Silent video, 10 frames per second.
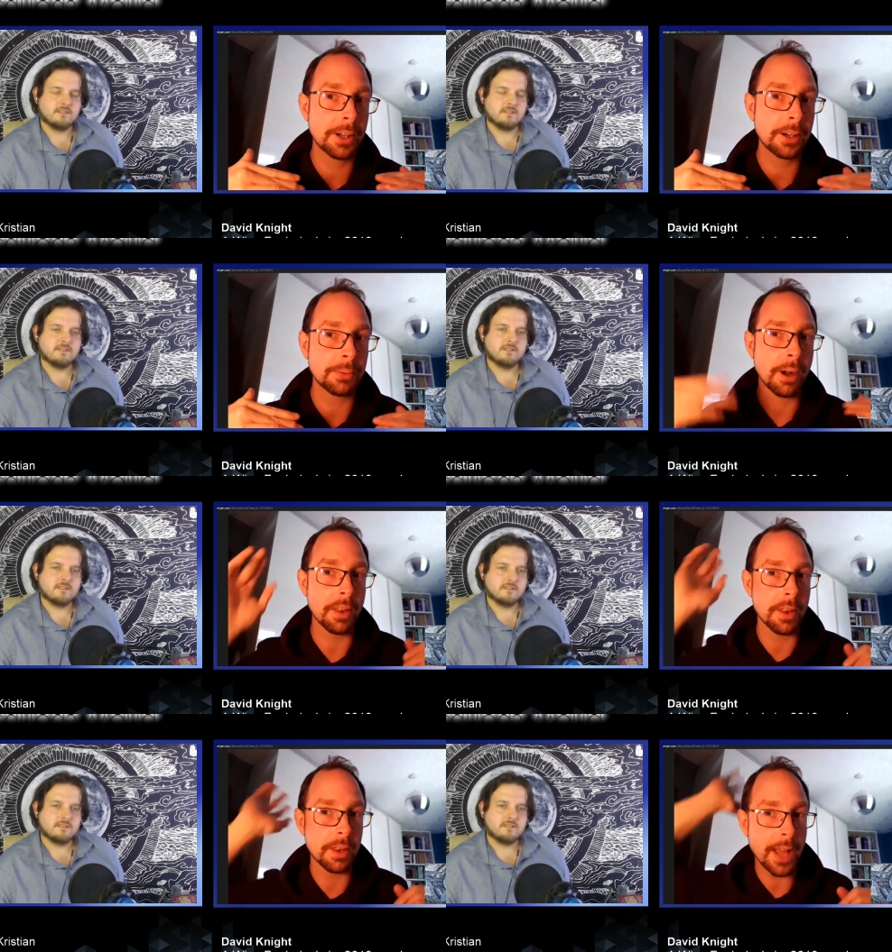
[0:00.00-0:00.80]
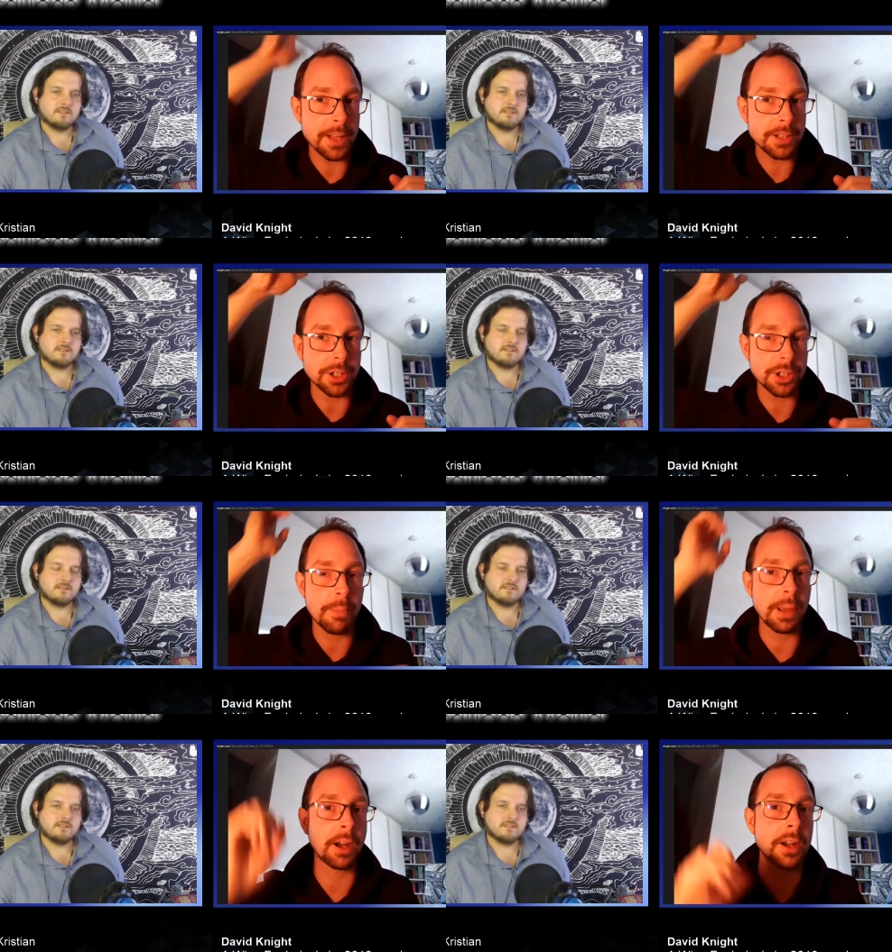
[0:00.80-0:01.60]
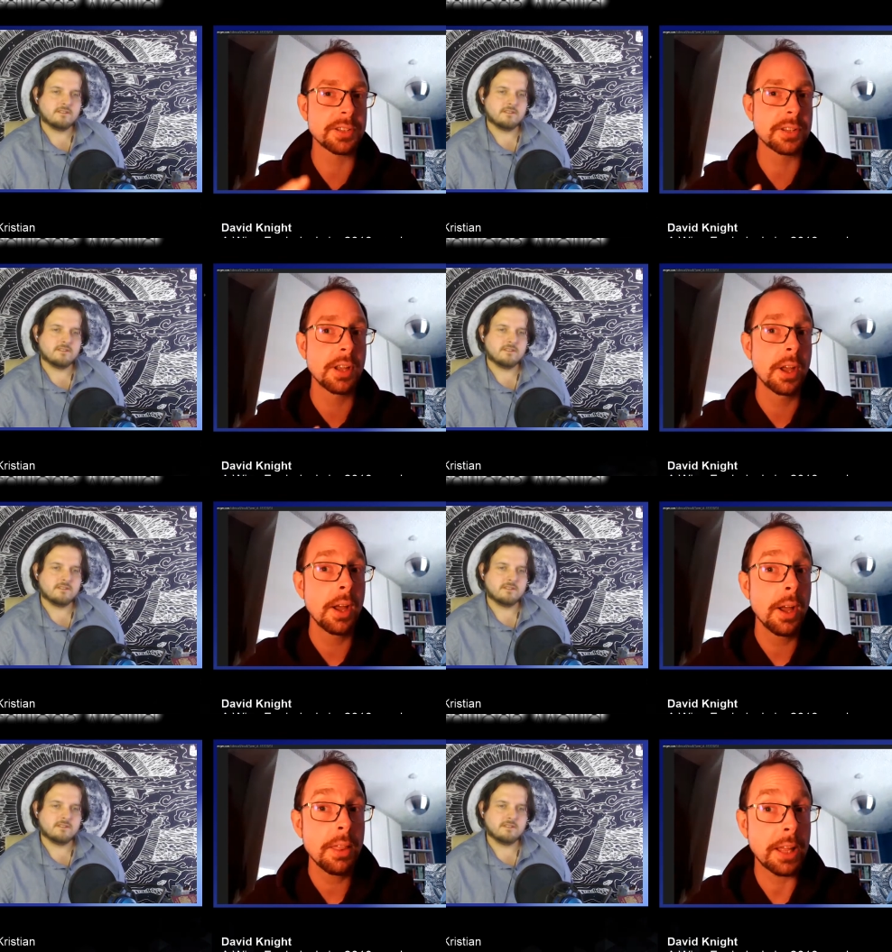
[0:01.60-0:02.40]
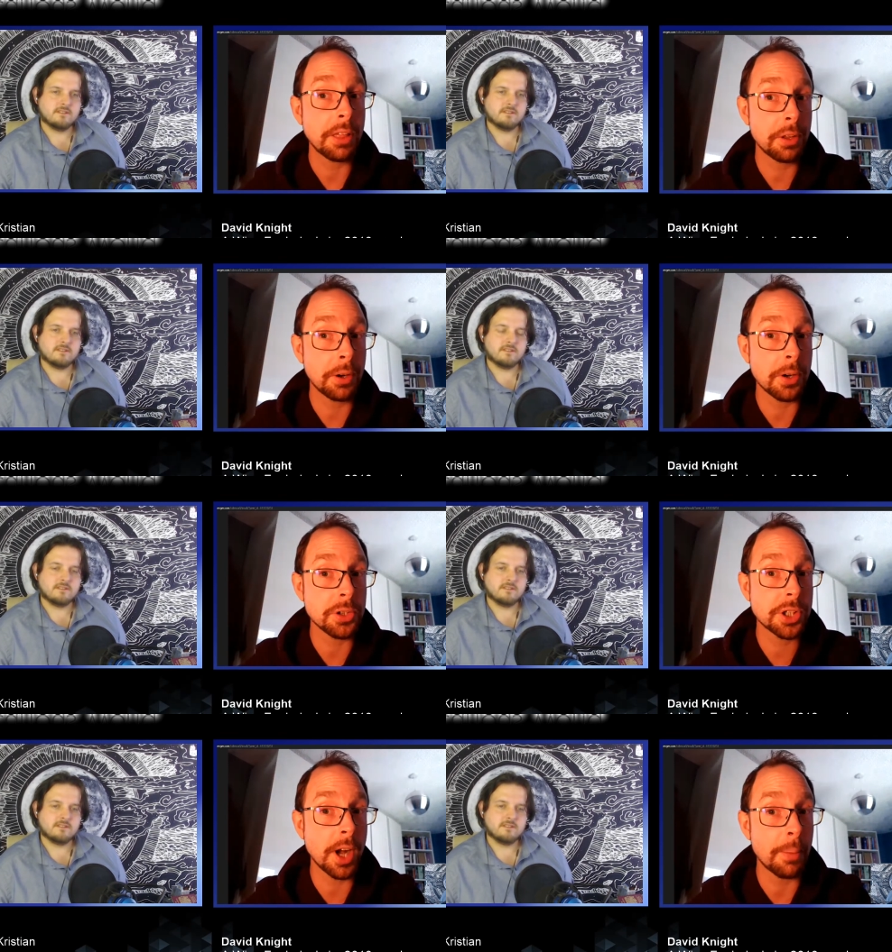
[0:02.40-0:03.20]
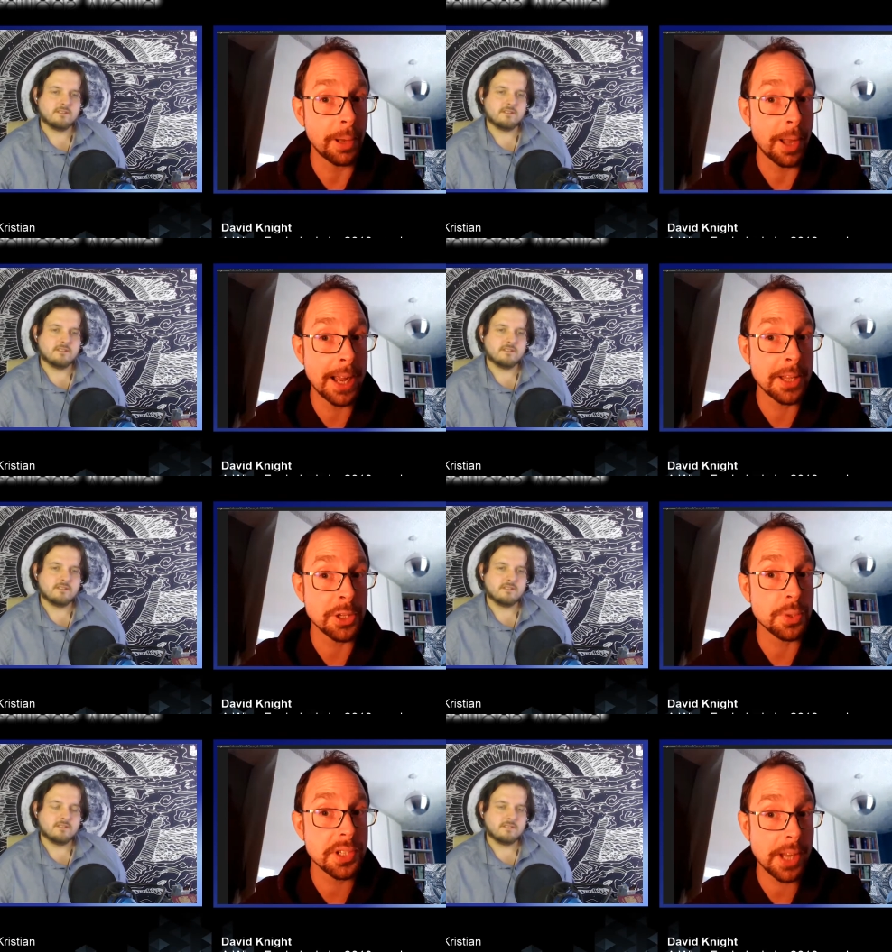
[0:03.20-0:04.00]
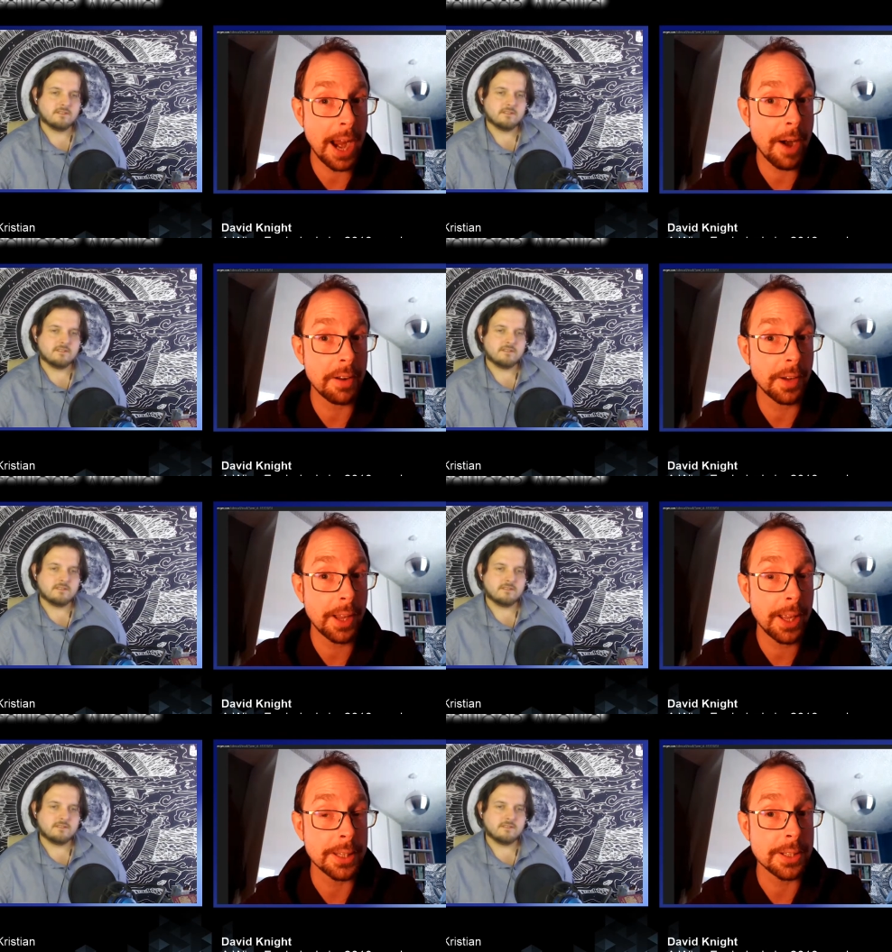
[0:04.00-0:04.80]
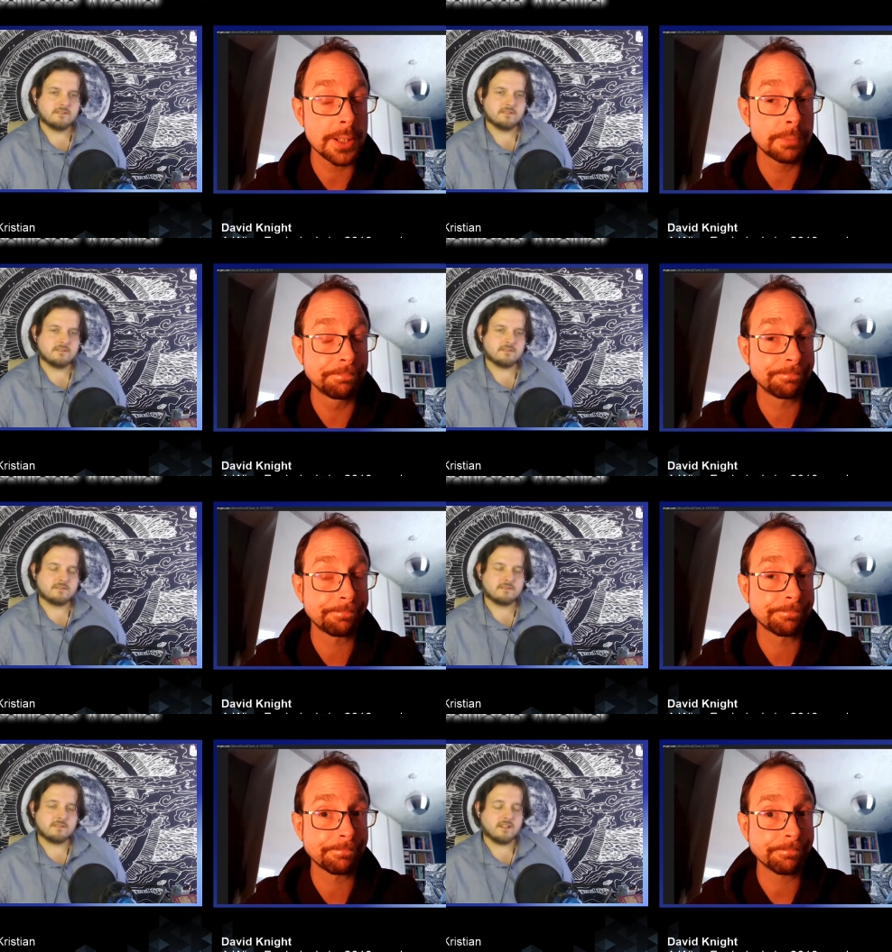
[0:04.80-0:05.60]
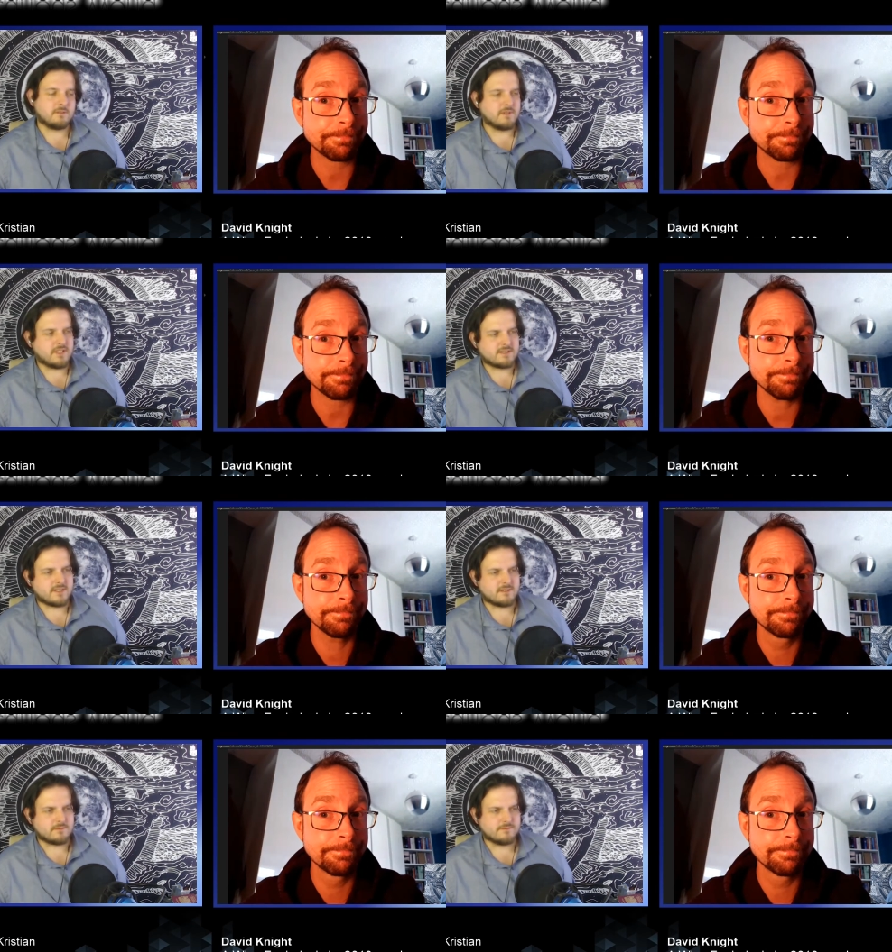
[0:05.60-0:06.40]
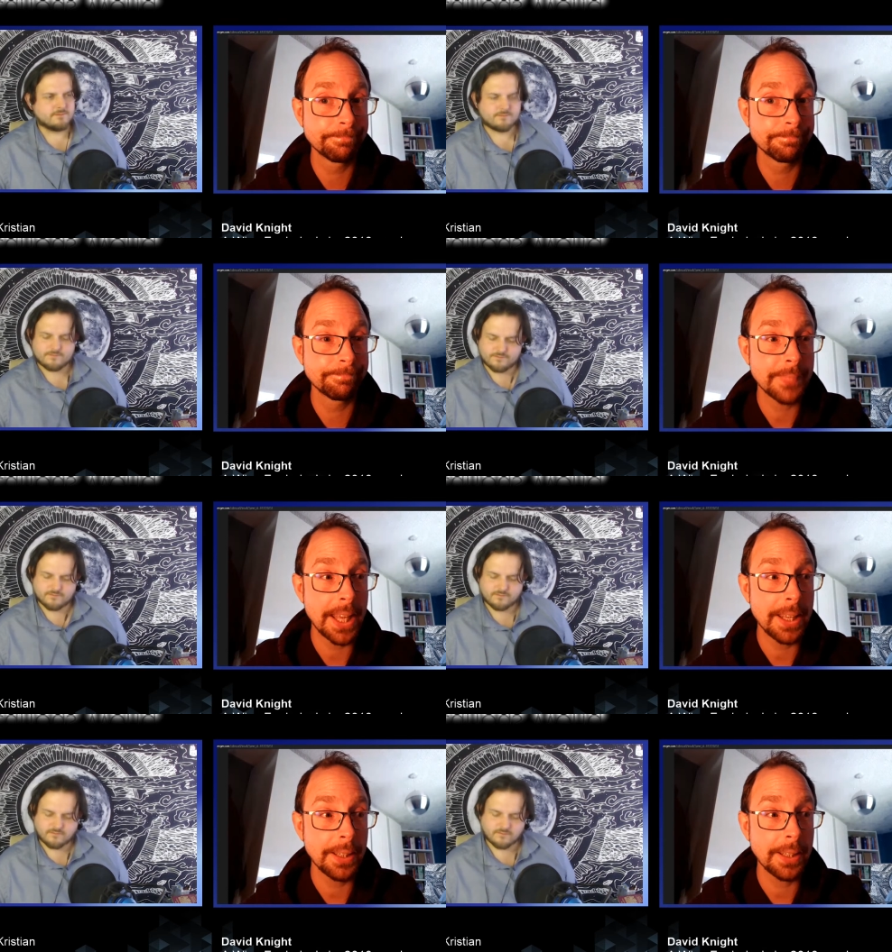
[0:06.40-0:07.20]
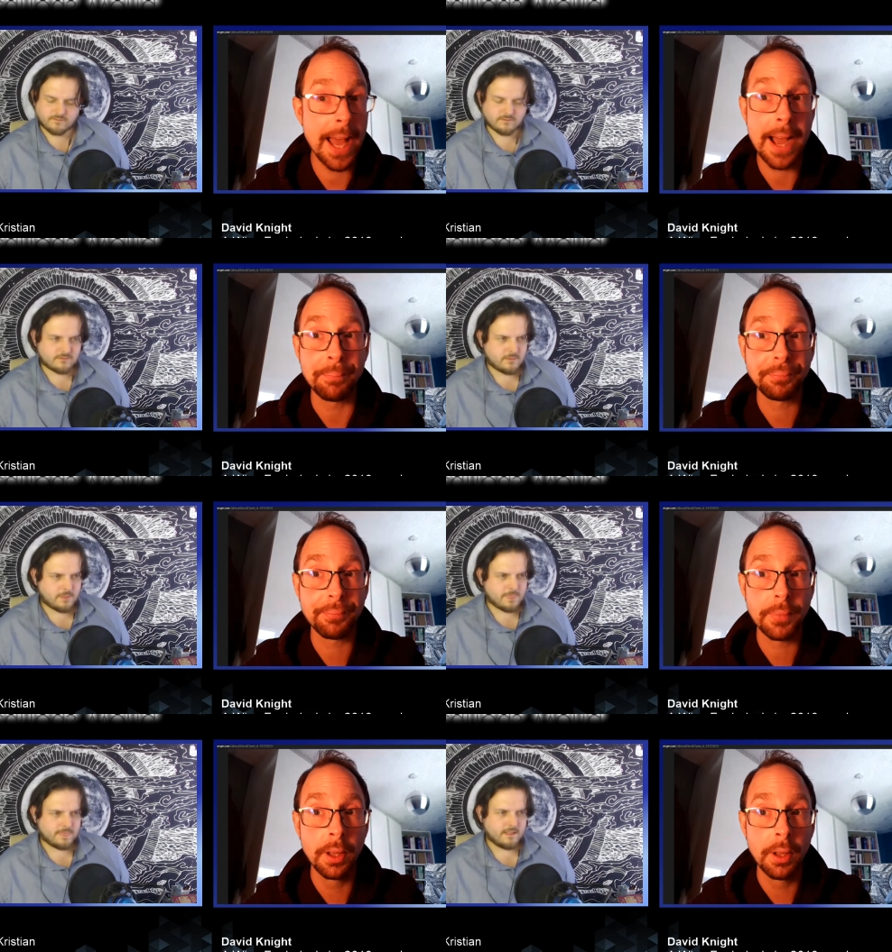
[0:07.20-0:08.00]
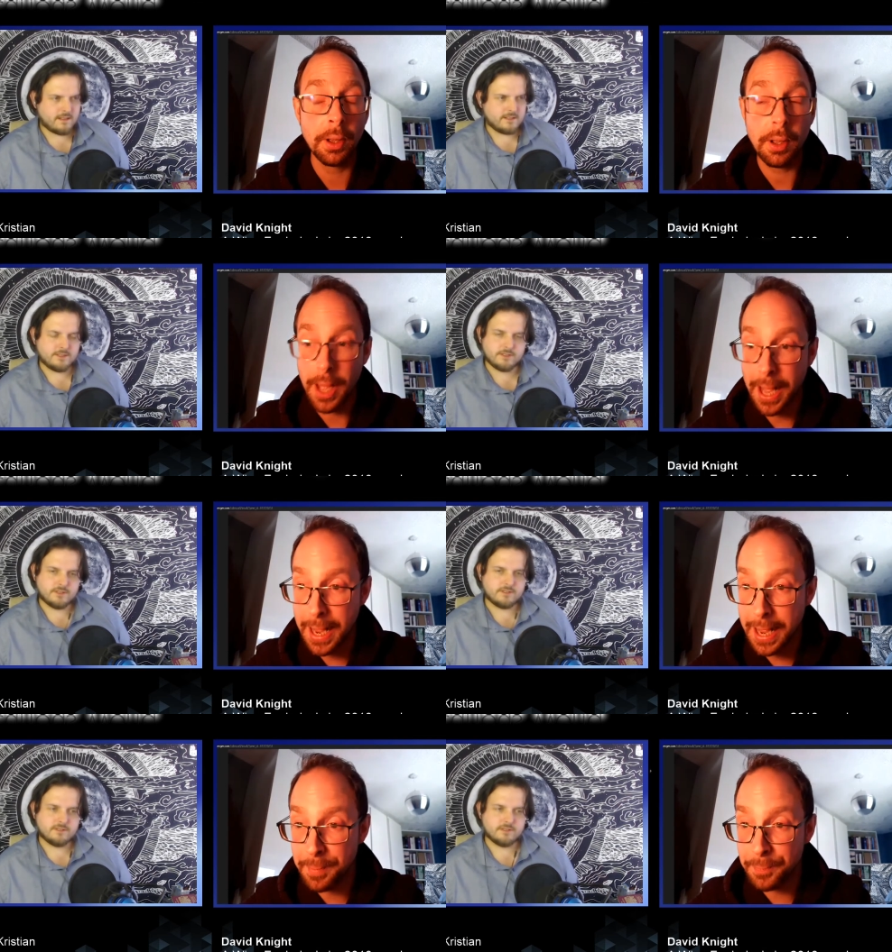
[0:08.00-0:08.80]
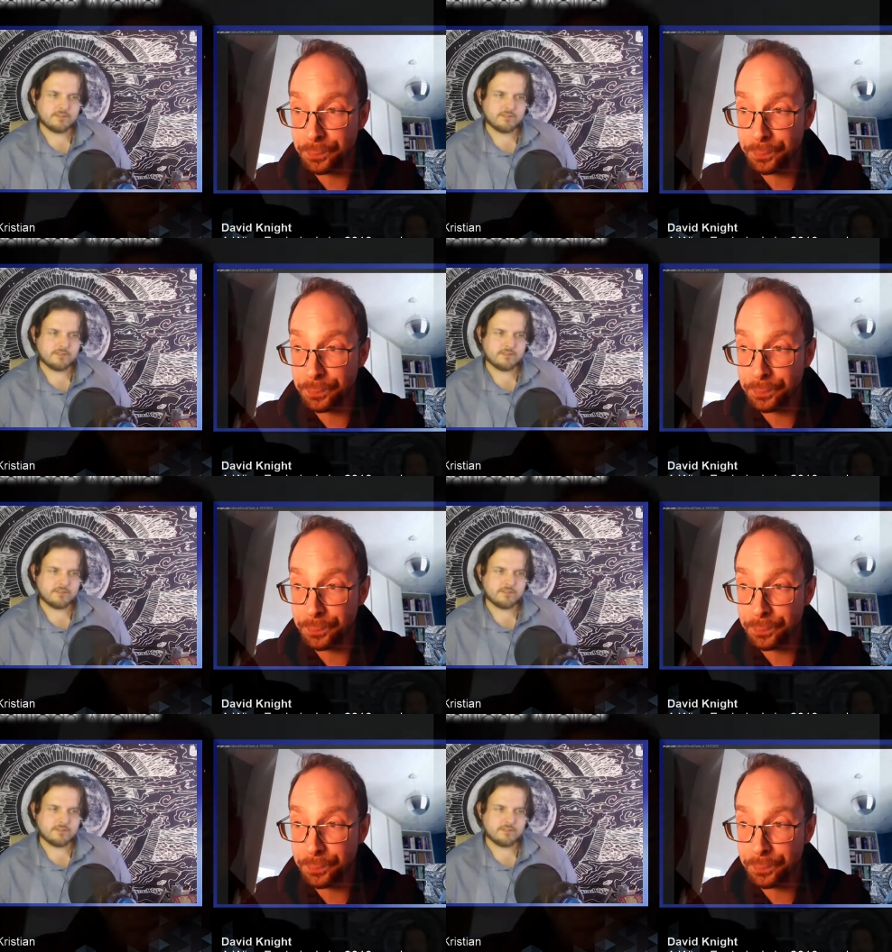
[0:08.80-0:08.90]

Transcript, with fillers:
Speaker 1: rather than the 80s shot because they thought sharp lines were scary for kids.
Speaker 2: Oh, man, that's terrible.
Speaker 1: Yeah. Um,